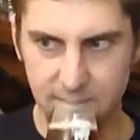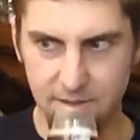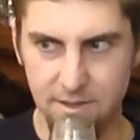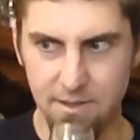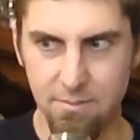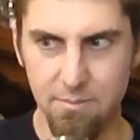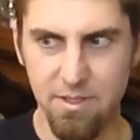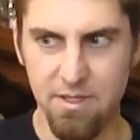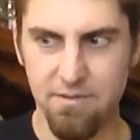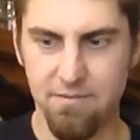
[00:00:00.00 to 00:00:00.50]
A
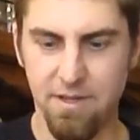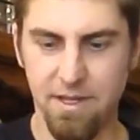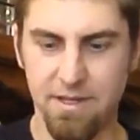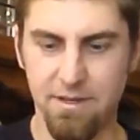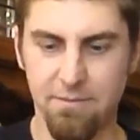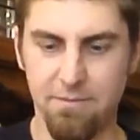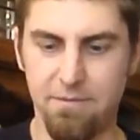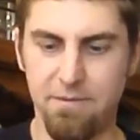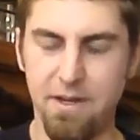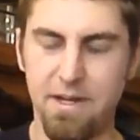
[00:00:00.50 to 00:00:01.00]
little bit of
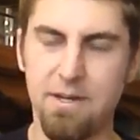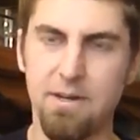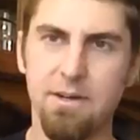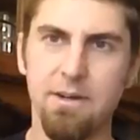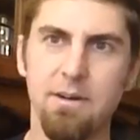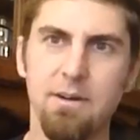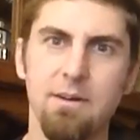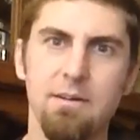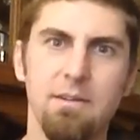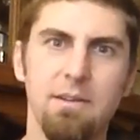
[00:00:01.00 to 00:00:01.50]
like a
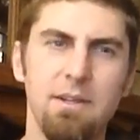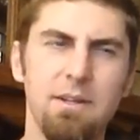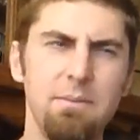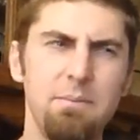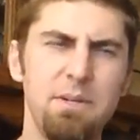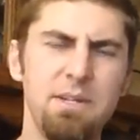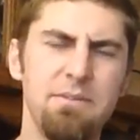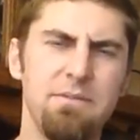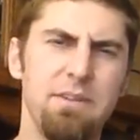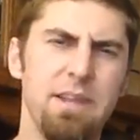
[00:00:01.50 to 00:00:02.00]
vinegar, a
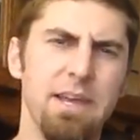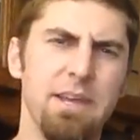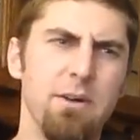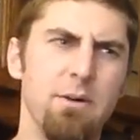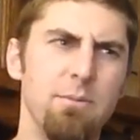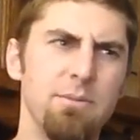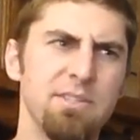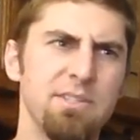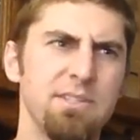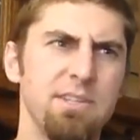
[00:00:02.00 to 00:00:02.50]
little bit of like
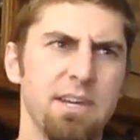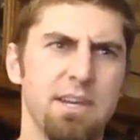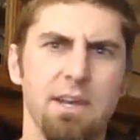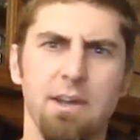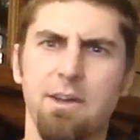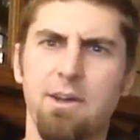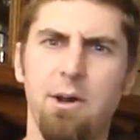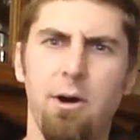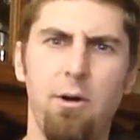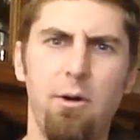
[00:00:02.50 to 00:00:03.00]
almost like
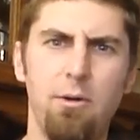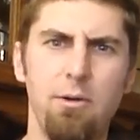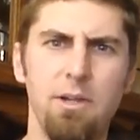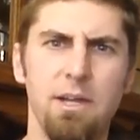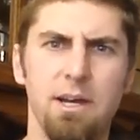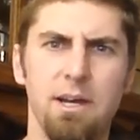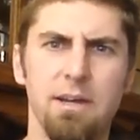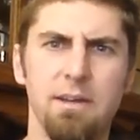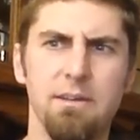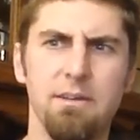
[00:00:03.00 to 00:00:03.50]
a
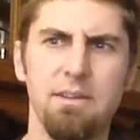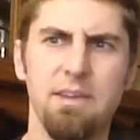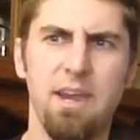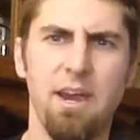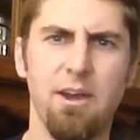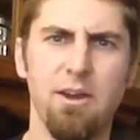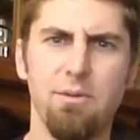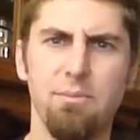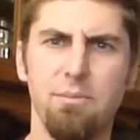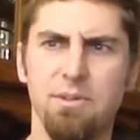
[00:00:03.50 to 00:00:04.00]
cola
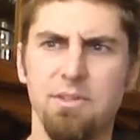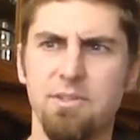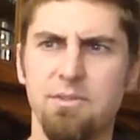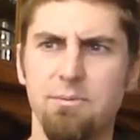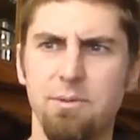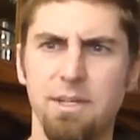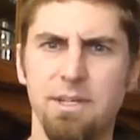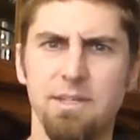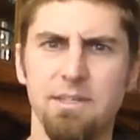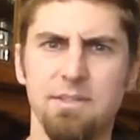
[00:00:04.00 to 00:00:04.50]
caramel
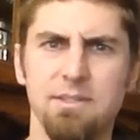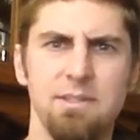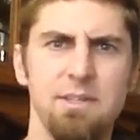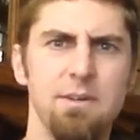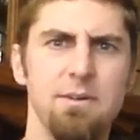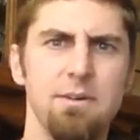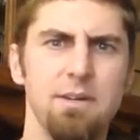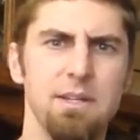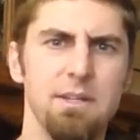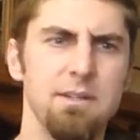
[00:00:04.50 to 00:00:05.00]
sweetness
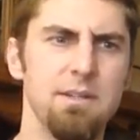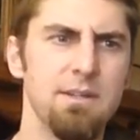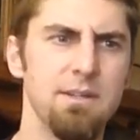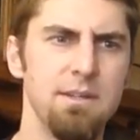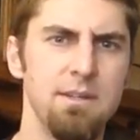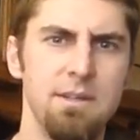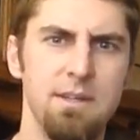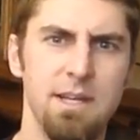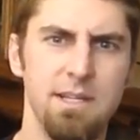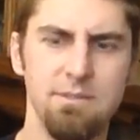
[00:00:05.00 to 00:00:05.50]
to it.
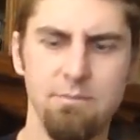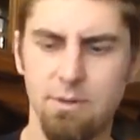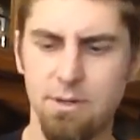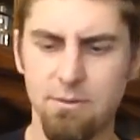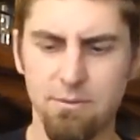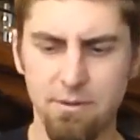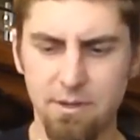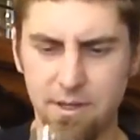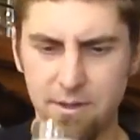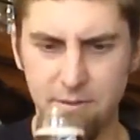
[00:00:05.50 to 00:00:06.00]
That's what
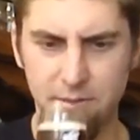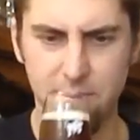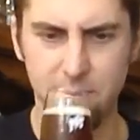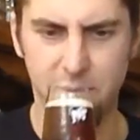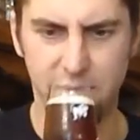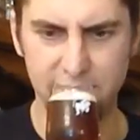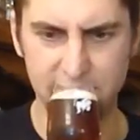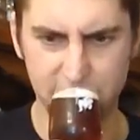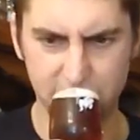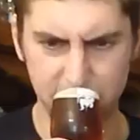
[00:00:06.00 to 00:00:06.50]
it really
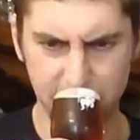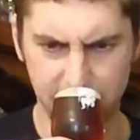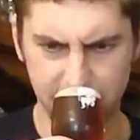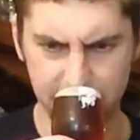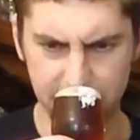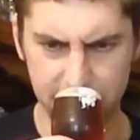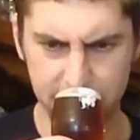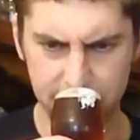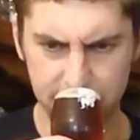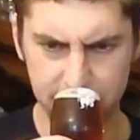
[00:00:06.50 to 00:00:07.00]
reminds me
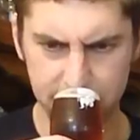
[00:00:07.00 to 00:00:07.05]
of.